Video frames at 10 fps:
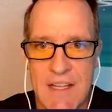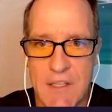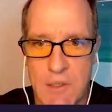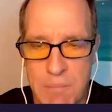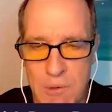
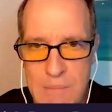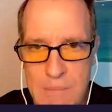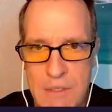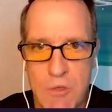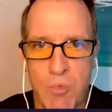Is it on the
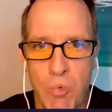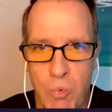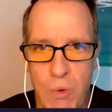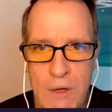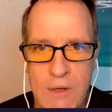deployment?
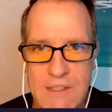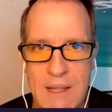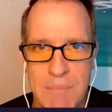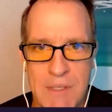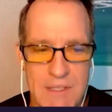Where
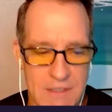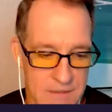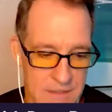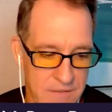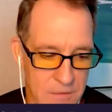is that?
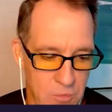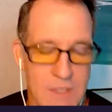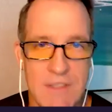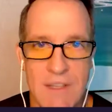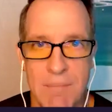Because if
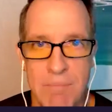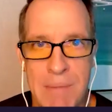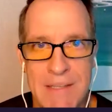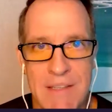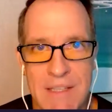it was
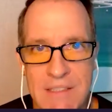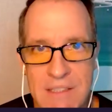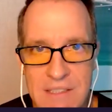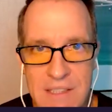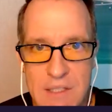the best
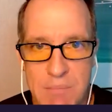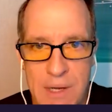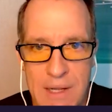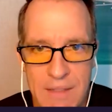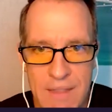thing since
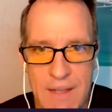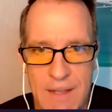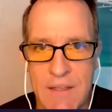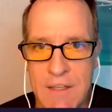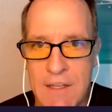sliced
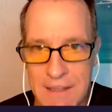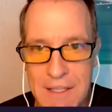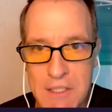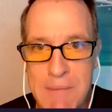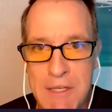bread, then
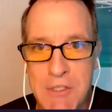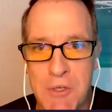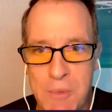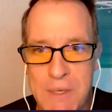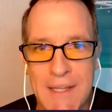let's
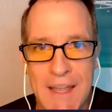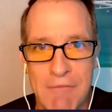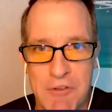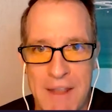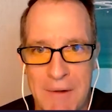make certain we
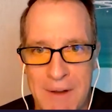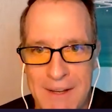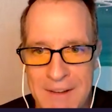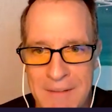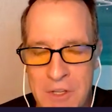can leverage
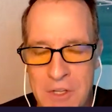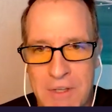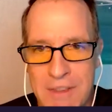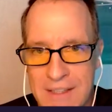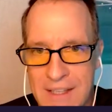that, right?
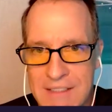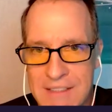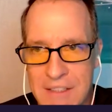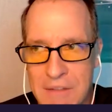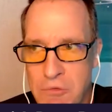So I
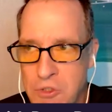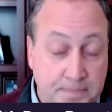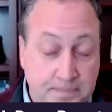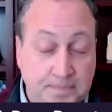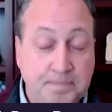think that's
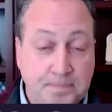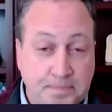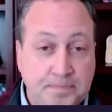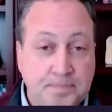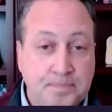
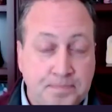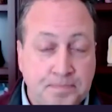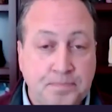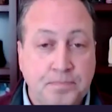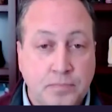super,
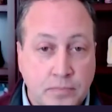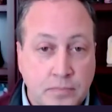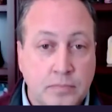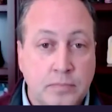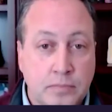super interesting.
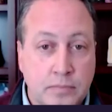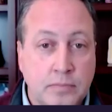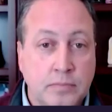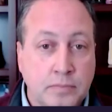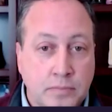And I love the
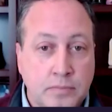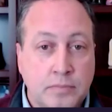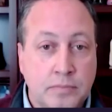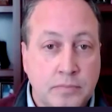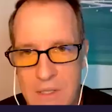community
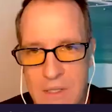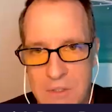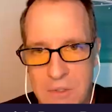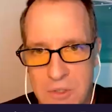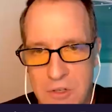aspect as
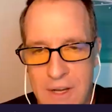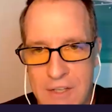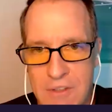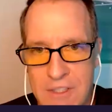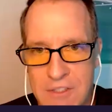well. So
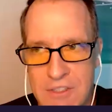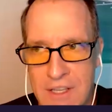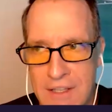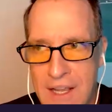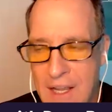
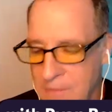congratulations